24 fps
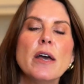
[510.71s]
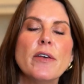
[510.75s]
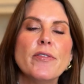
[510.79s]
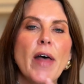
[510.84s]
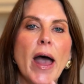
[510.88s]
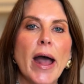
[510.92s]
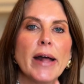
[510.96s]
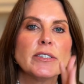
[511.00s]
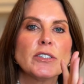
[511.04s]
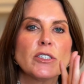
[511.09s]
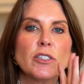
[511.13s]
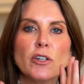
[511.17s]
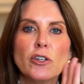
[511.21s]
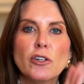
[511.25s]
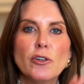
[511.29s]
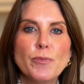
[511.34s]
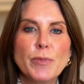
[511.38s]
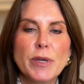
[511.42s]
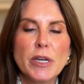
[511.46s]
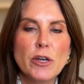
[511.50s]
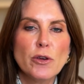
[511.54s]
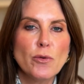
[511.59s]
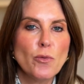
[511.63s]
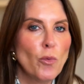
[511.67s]
That's going to
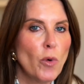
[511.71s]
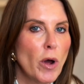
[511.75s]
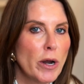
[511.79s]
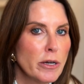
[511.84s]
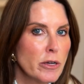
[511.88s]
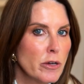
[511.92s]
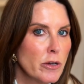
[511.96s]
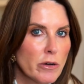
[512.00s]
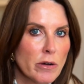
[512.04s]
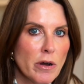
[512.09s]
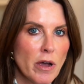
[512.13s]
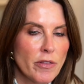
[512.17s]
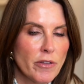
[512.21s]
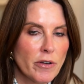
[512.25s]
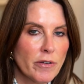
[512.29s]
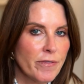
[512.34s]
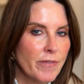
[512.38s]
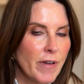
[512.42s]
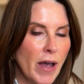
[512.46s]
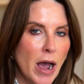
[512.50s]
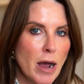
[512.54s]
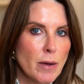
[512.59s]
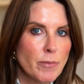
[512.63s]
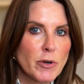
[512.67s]
be one of your other
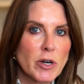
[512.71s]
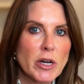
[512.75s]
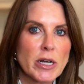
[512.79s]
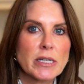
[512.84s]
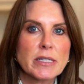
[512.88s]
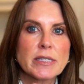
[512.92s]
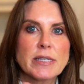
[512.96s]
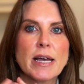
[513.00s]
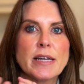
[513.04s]
fabrics